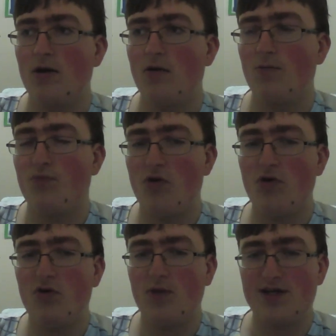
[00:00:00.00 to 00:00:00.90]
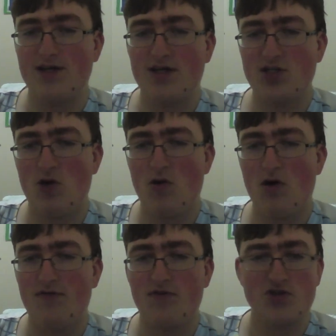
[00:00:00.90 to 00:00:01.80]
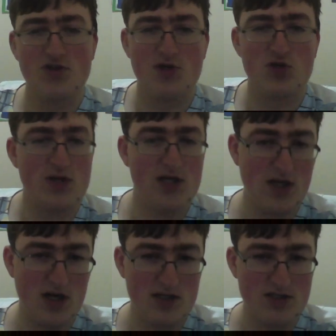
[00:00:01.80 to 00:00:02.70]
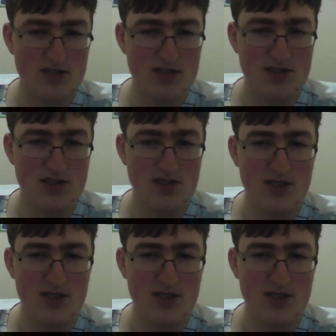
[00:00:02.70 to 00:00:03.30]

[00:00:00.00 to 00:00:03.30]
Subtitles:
broken when it does go off, not so much when it doesn't.